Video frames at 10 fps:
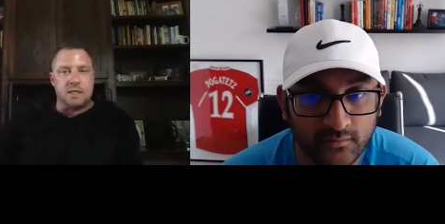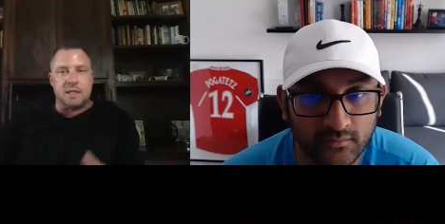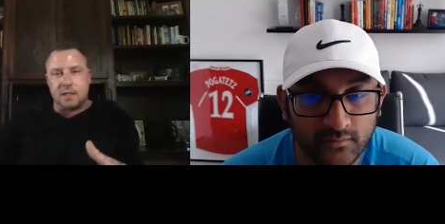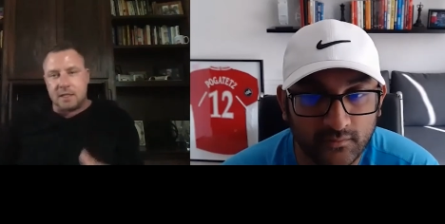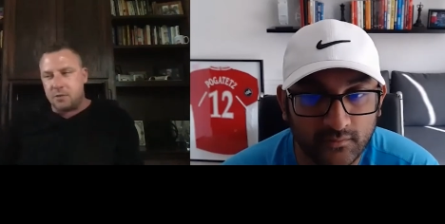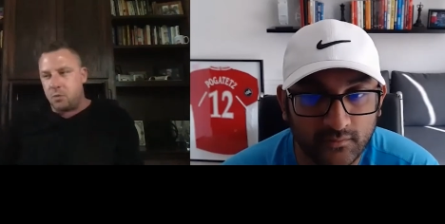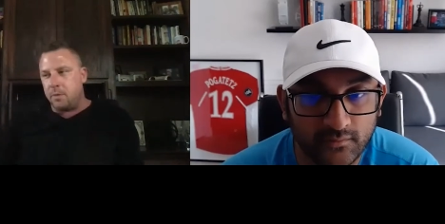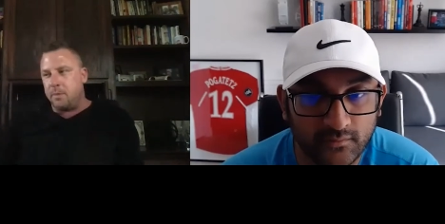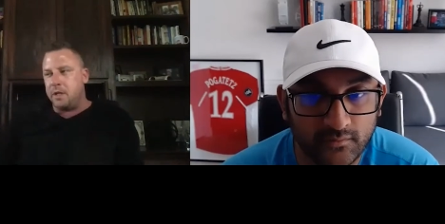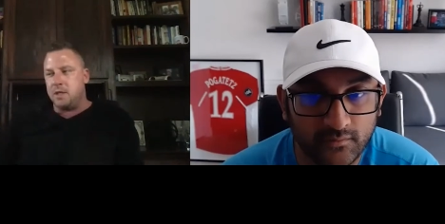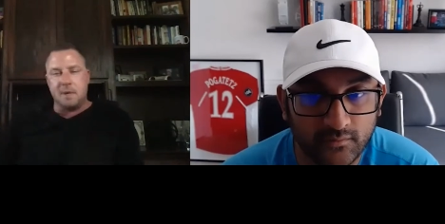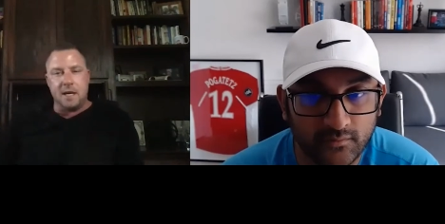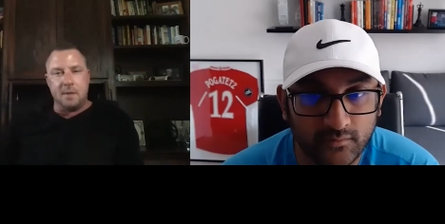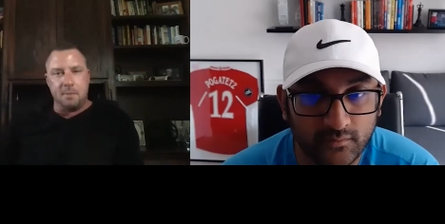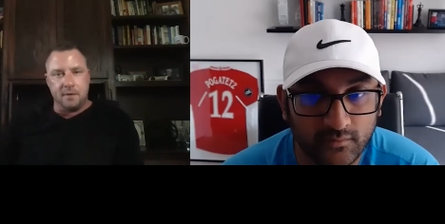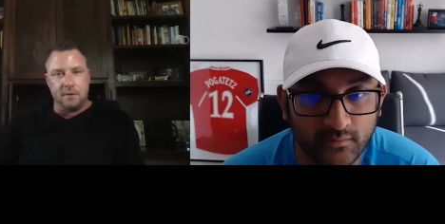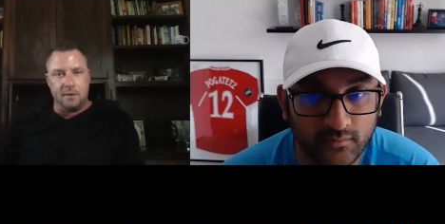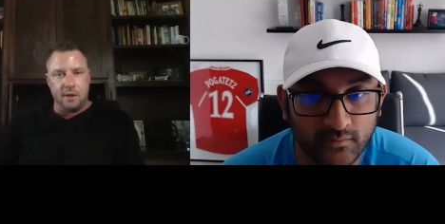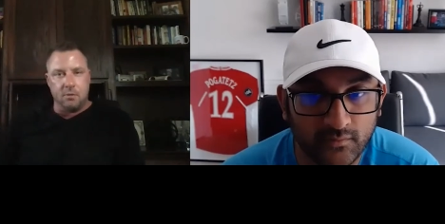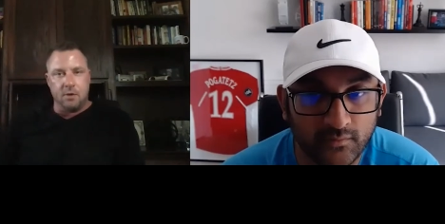Speaker 1: in because that's where the money's made in
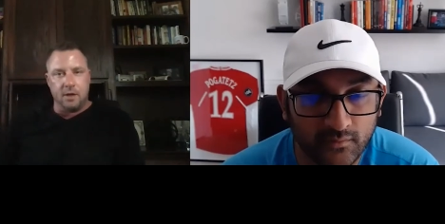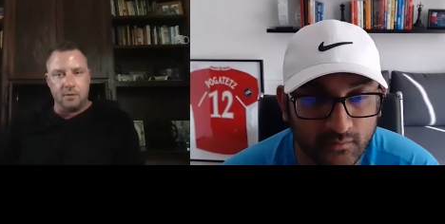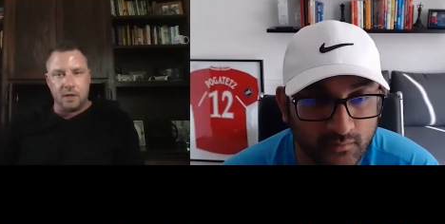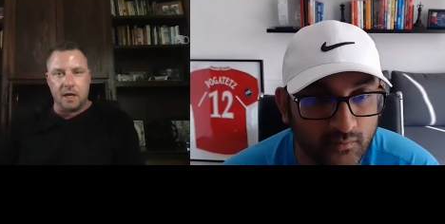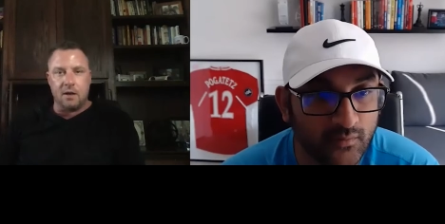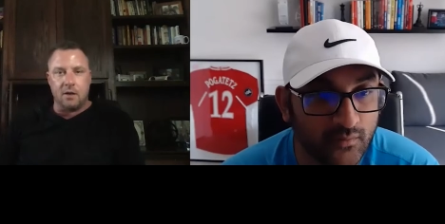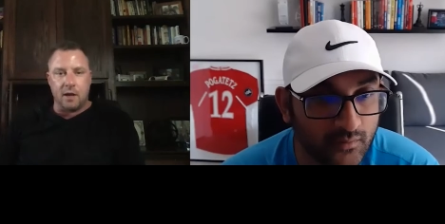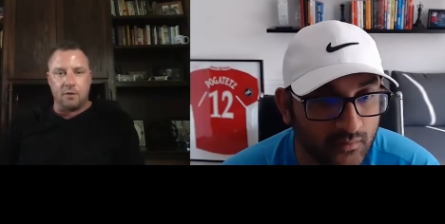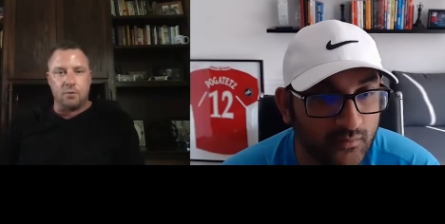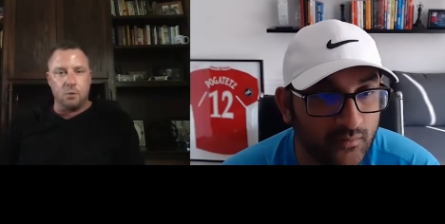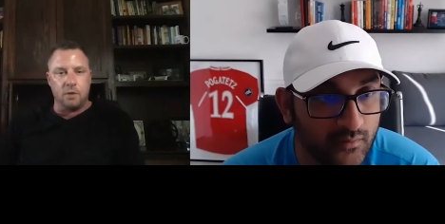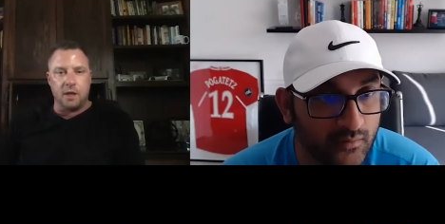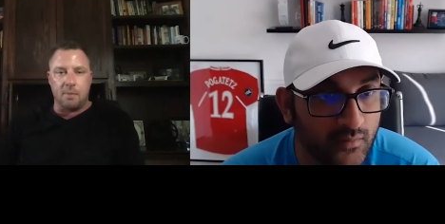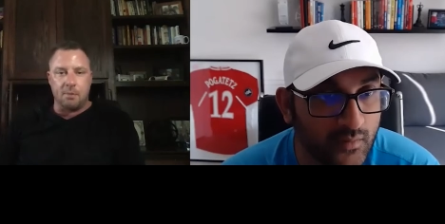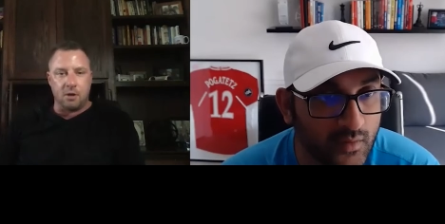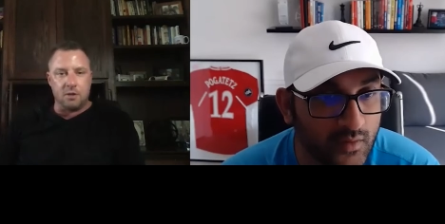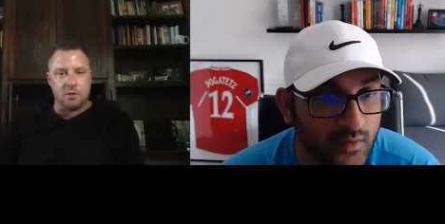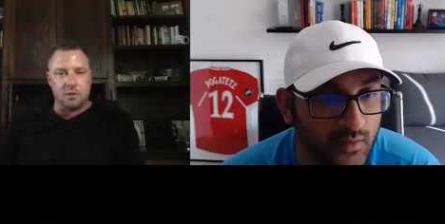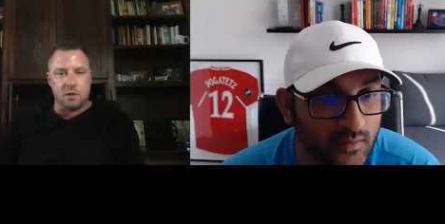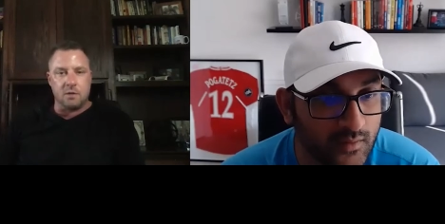business anyway, right? On how smooth the
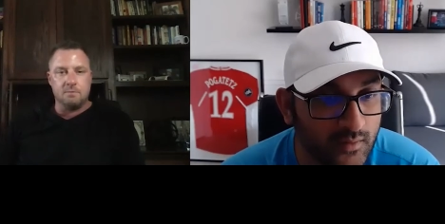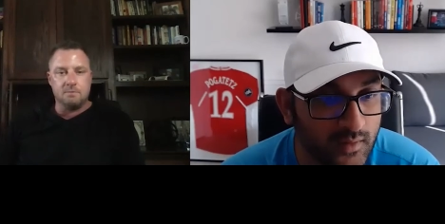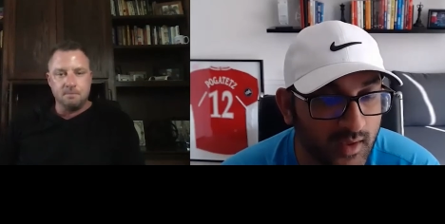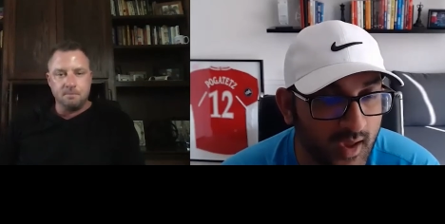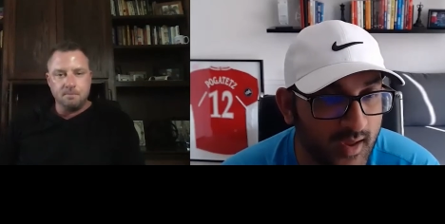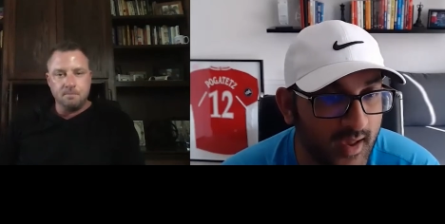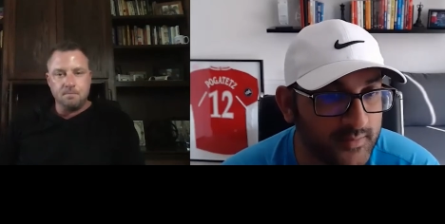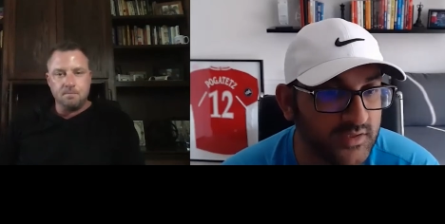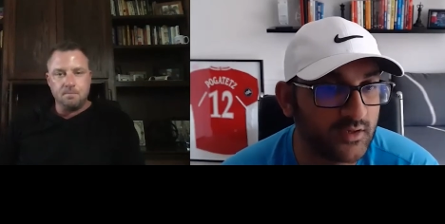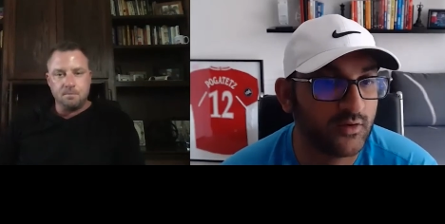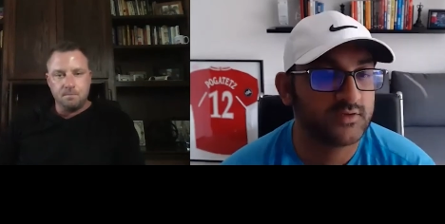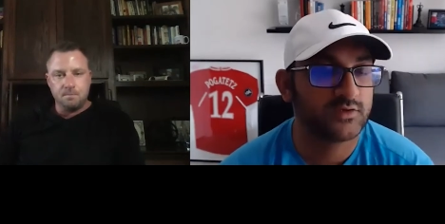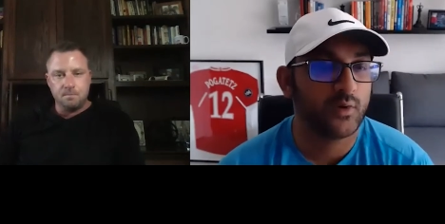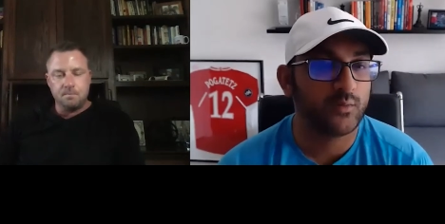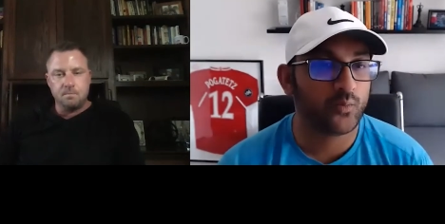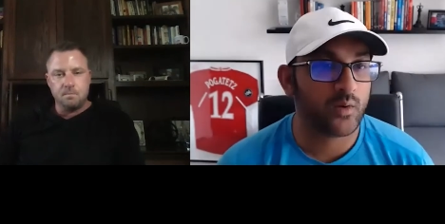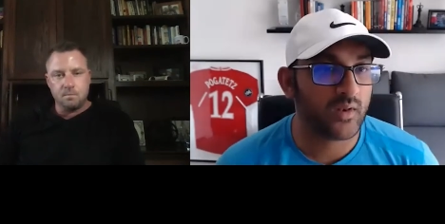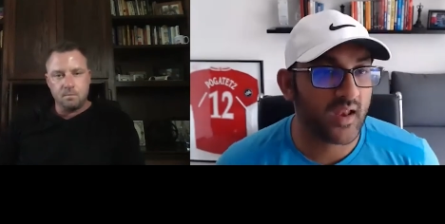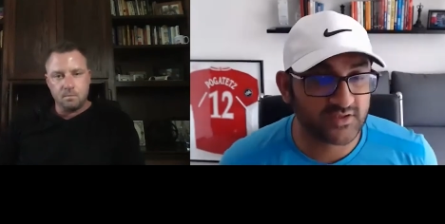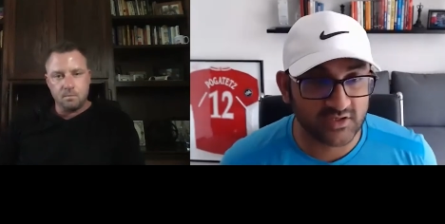operations are. Yeah, absolutely. So
Speaker 2: when,
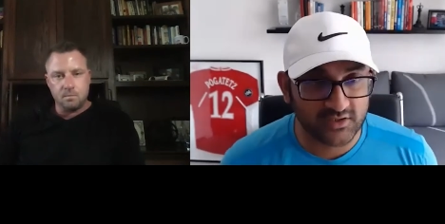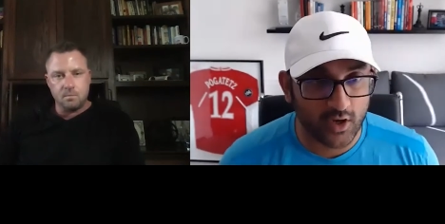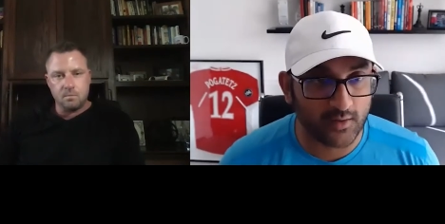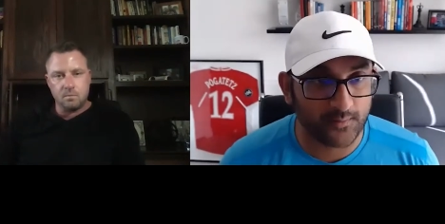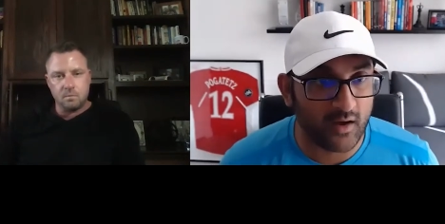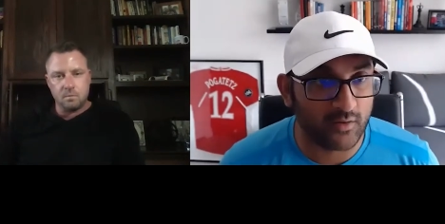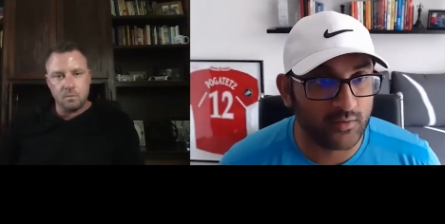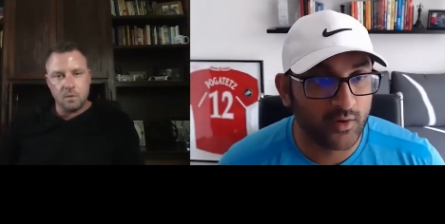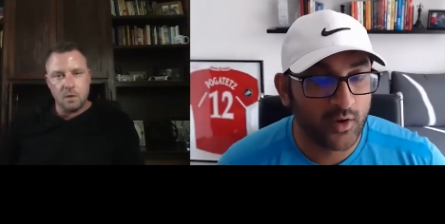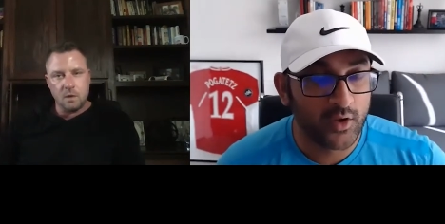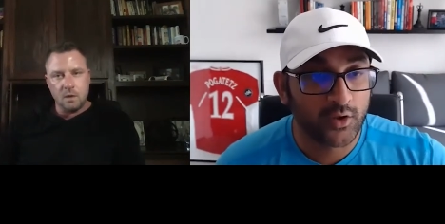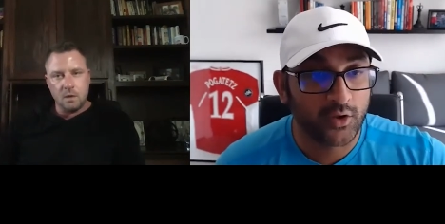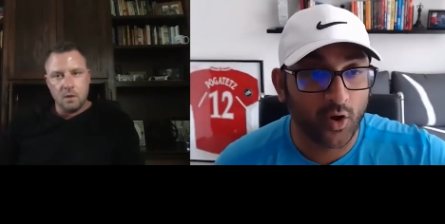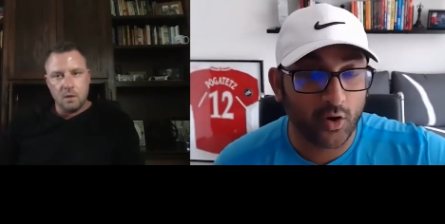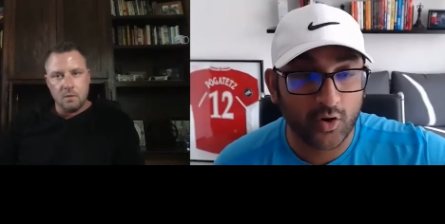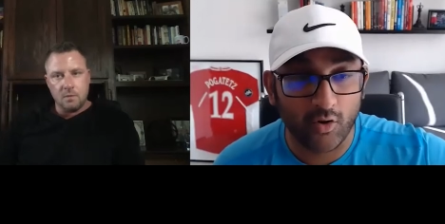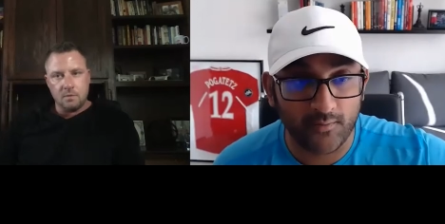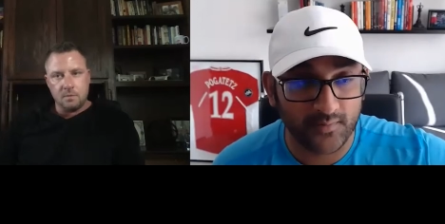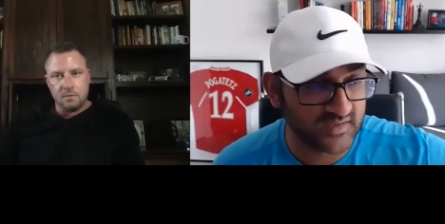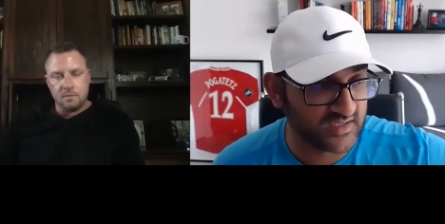when, let's just talk about your
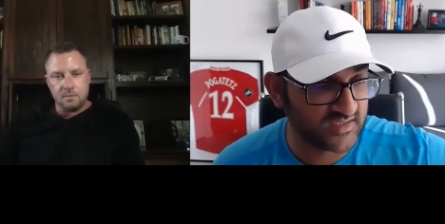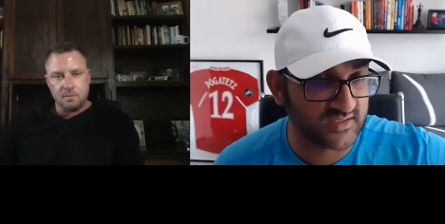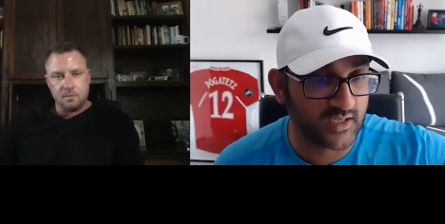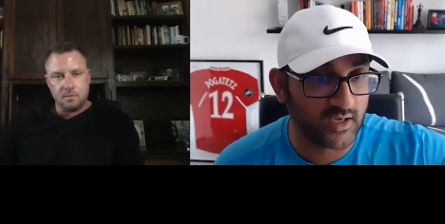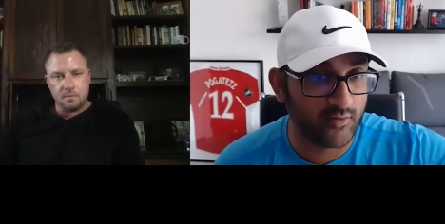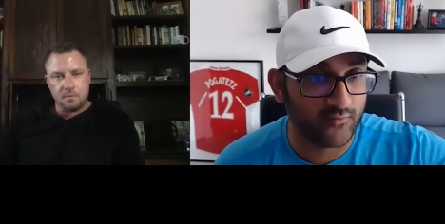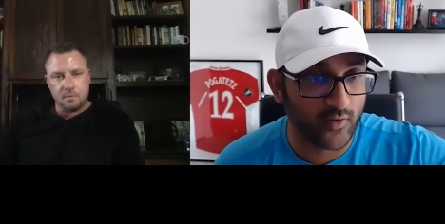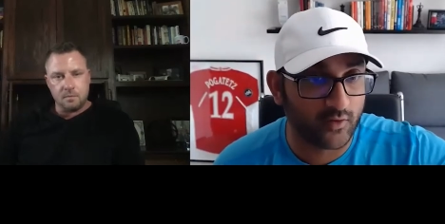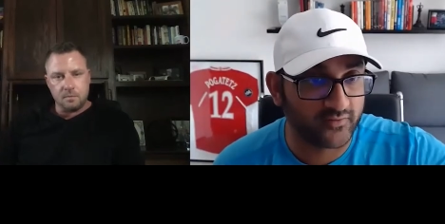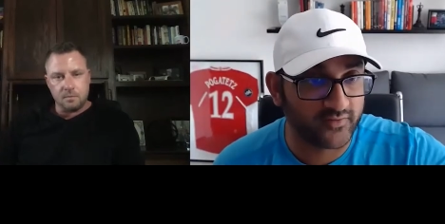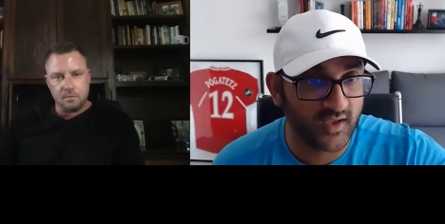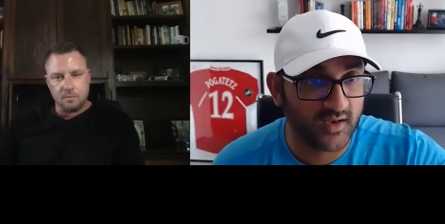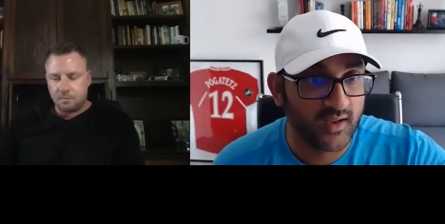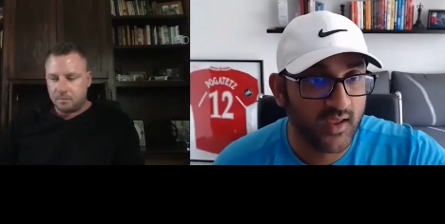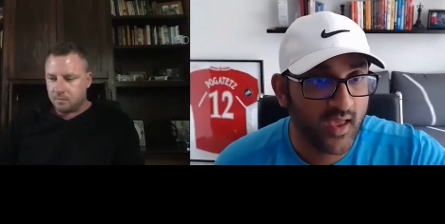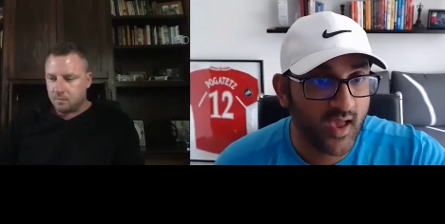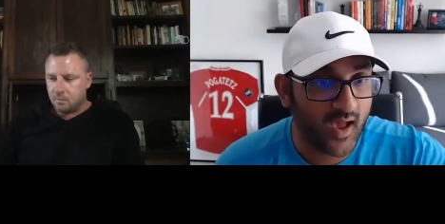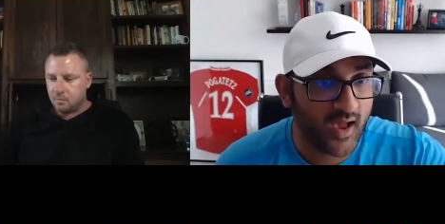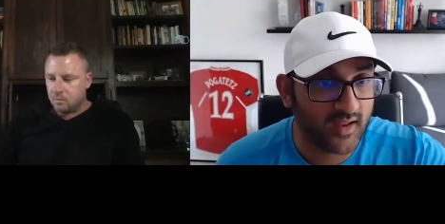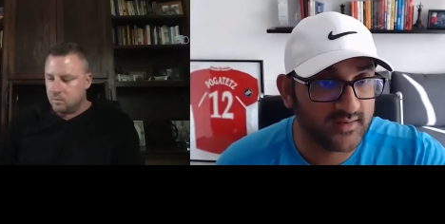current businesses that you're involved in
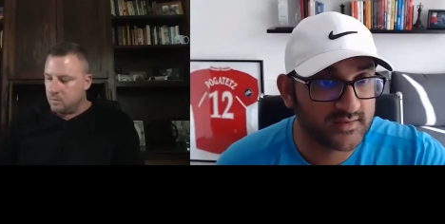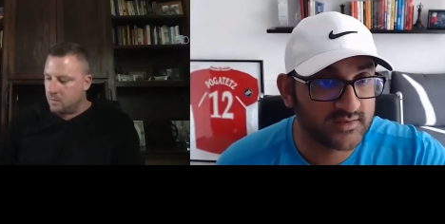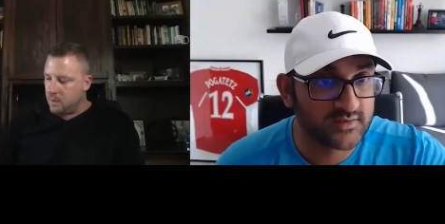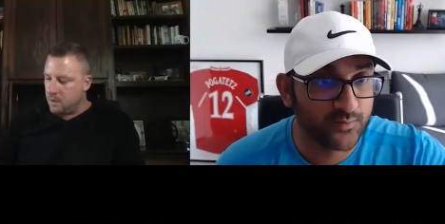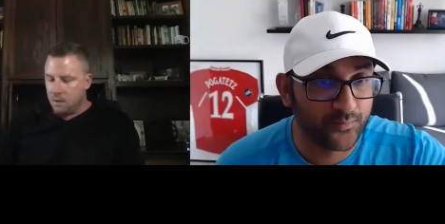and